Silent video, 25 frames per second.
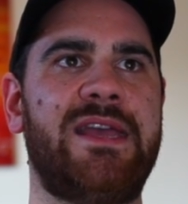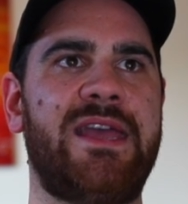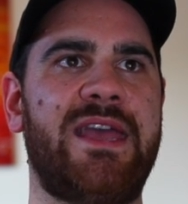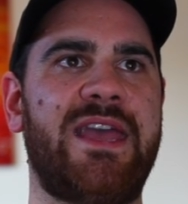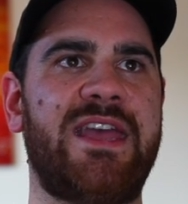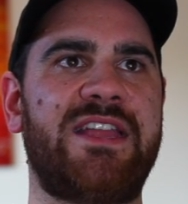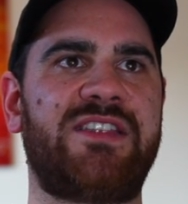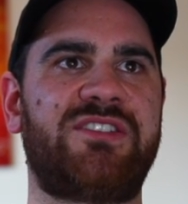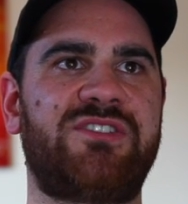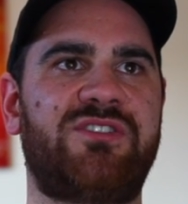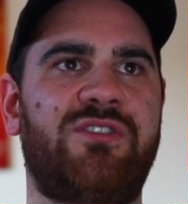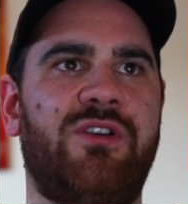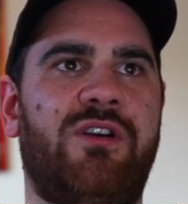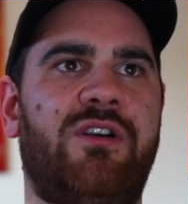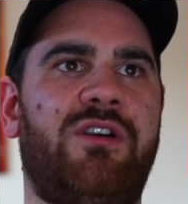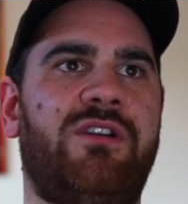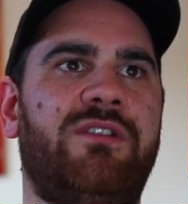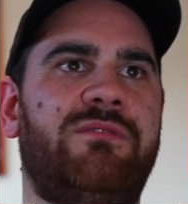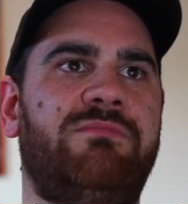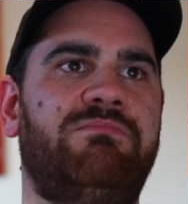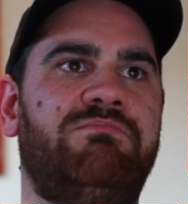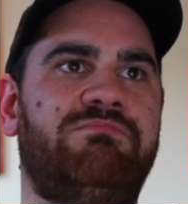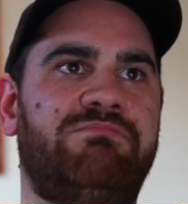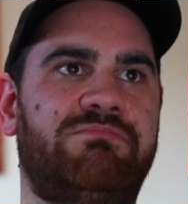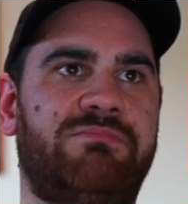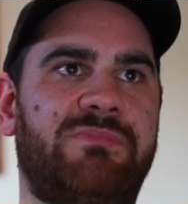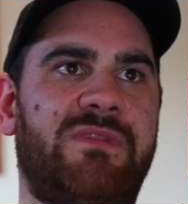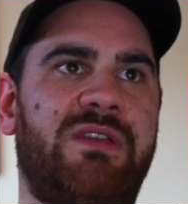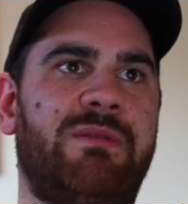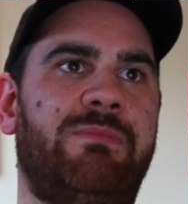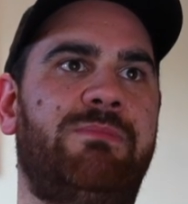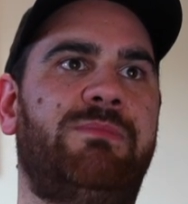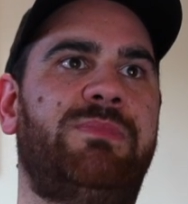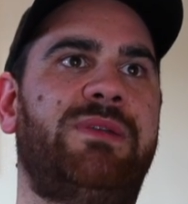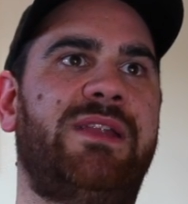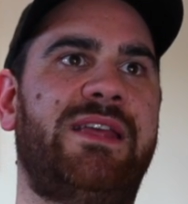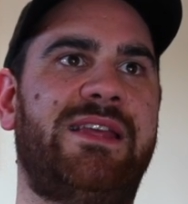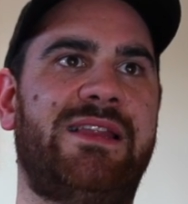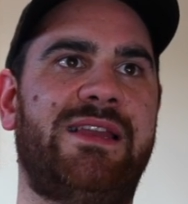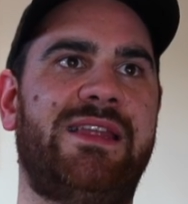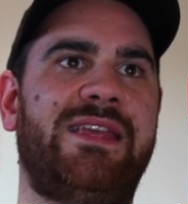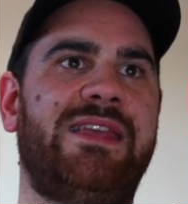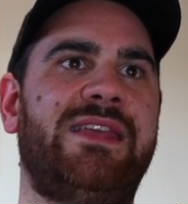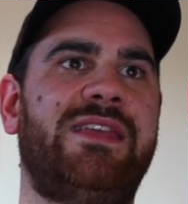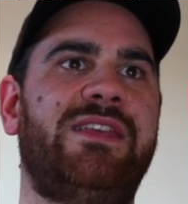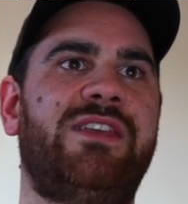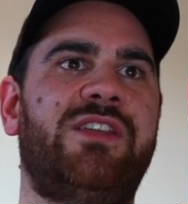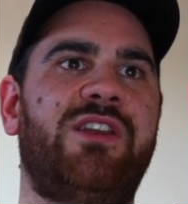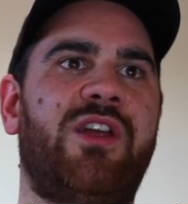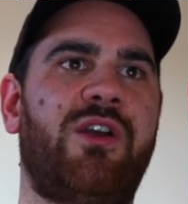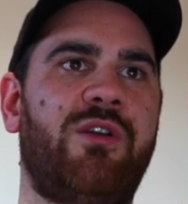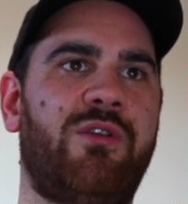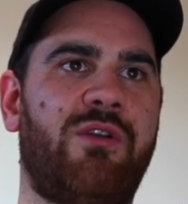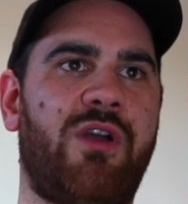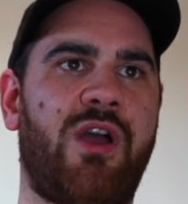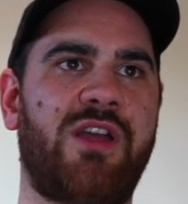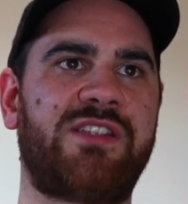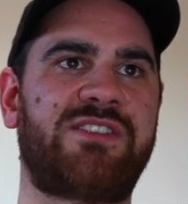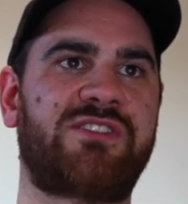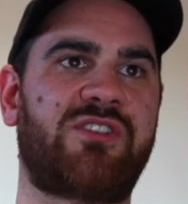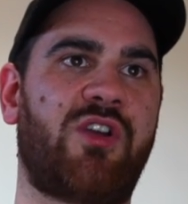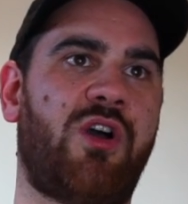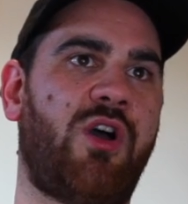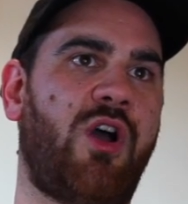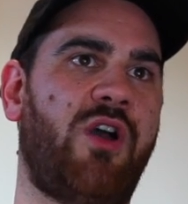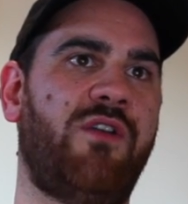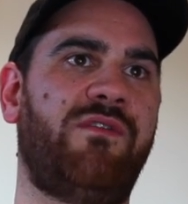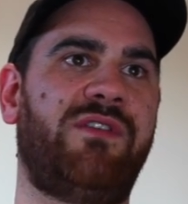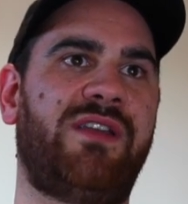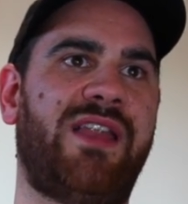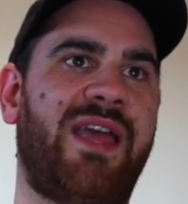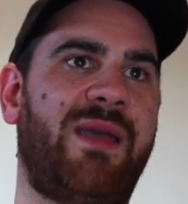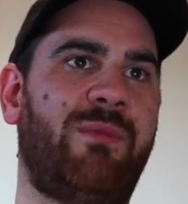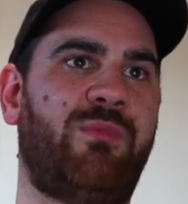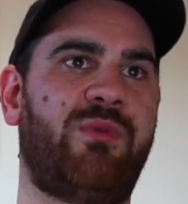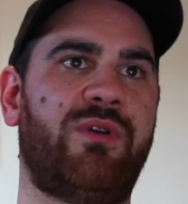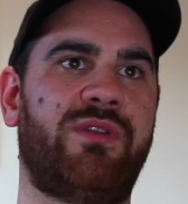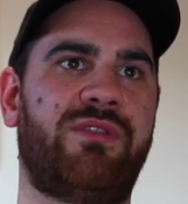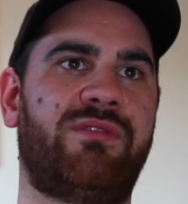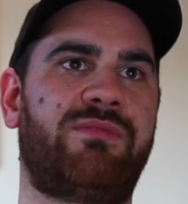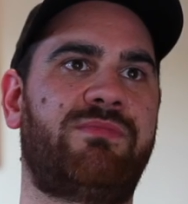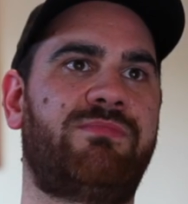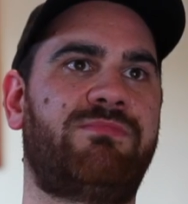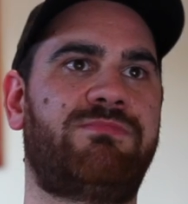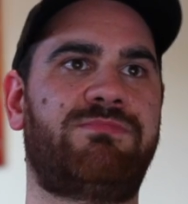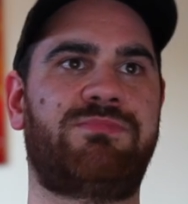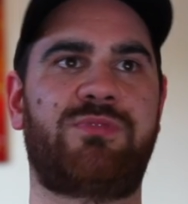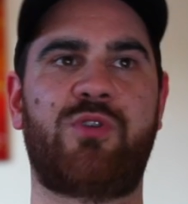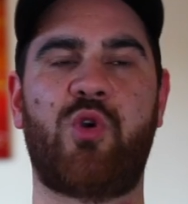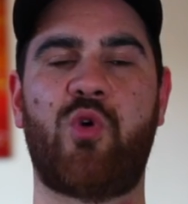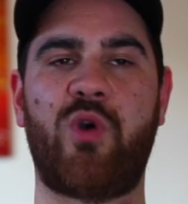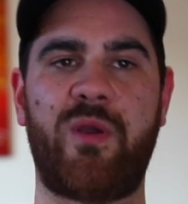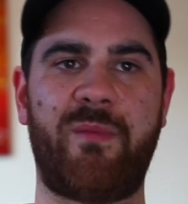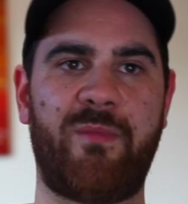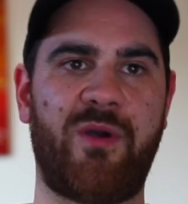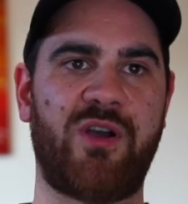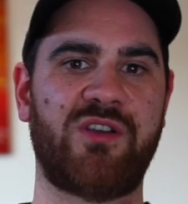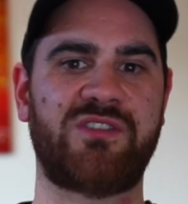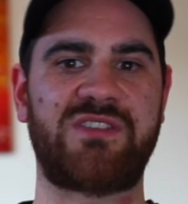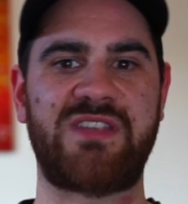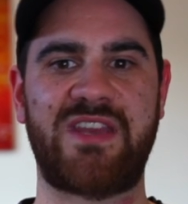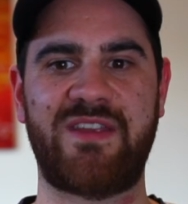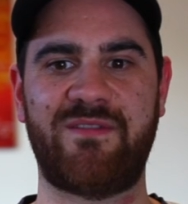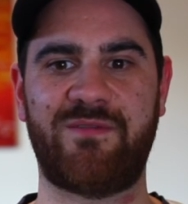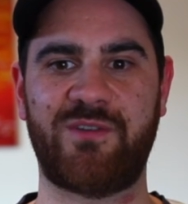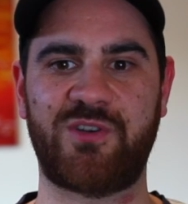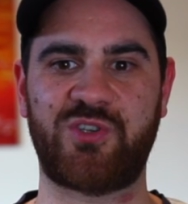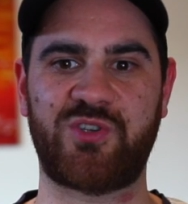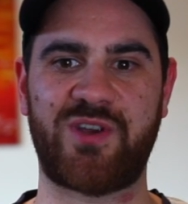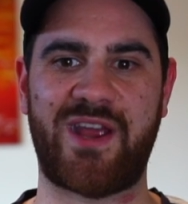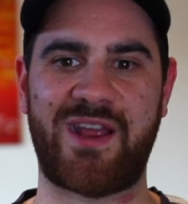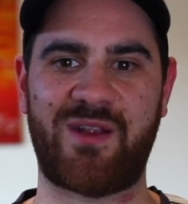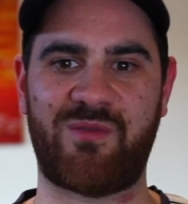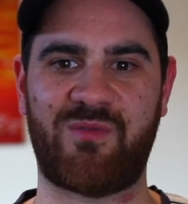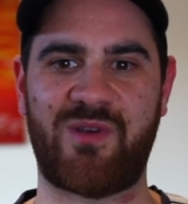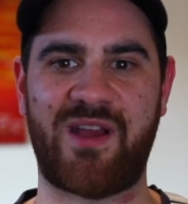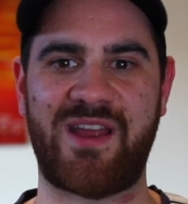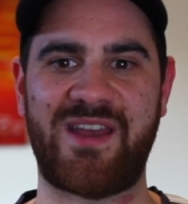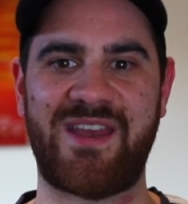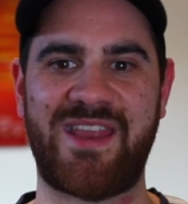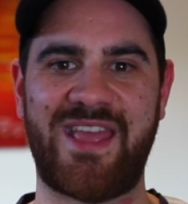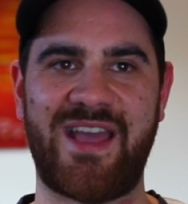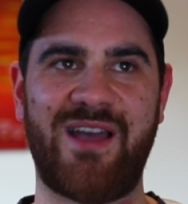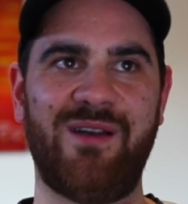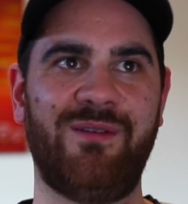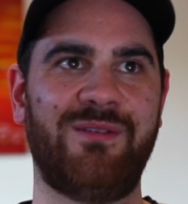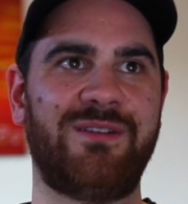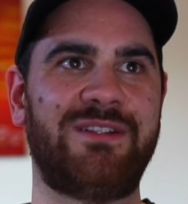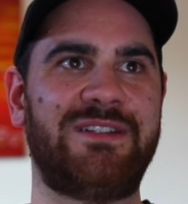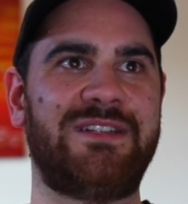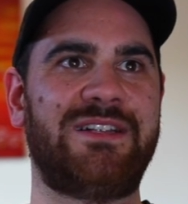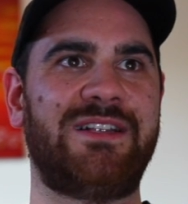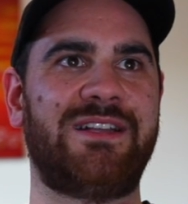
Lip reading: It's got completely, it's got overlap with coin box in every track right now,